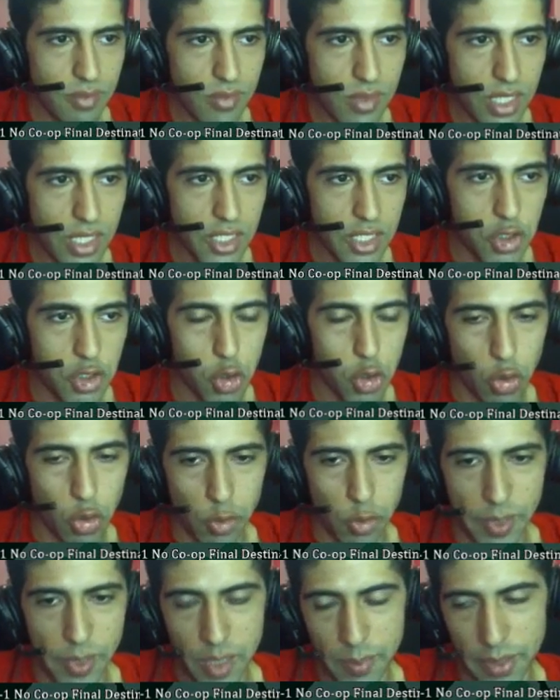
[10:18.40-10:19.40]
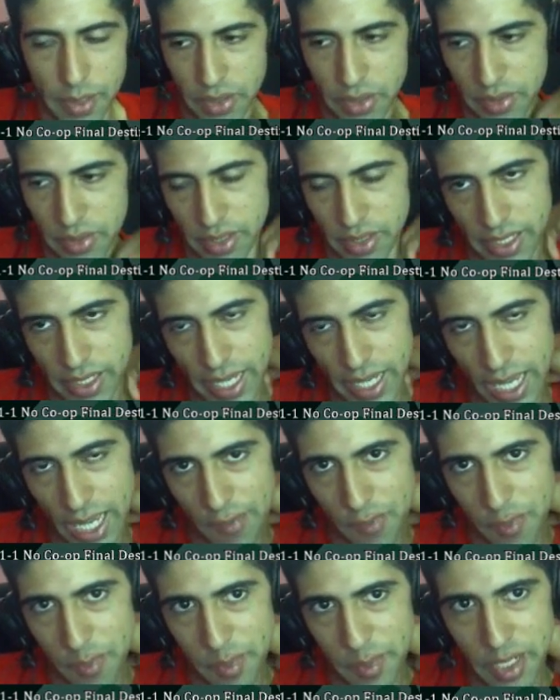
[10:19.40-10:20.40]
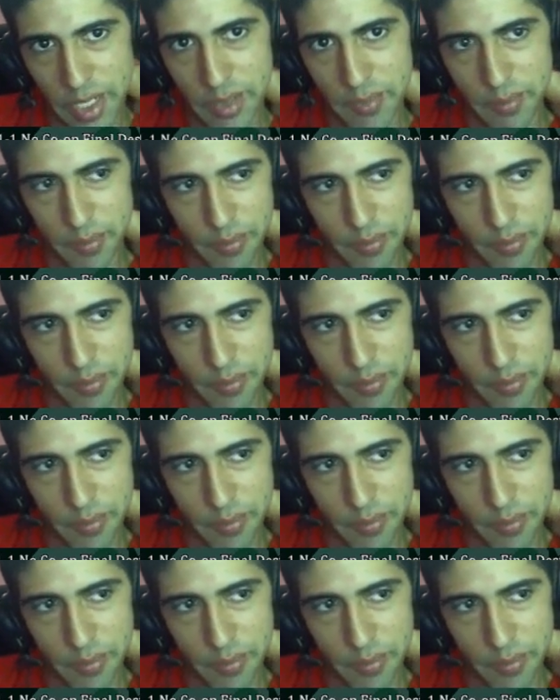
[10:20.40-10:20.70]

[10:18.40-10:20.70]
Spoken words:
It's shorter by about half a minute,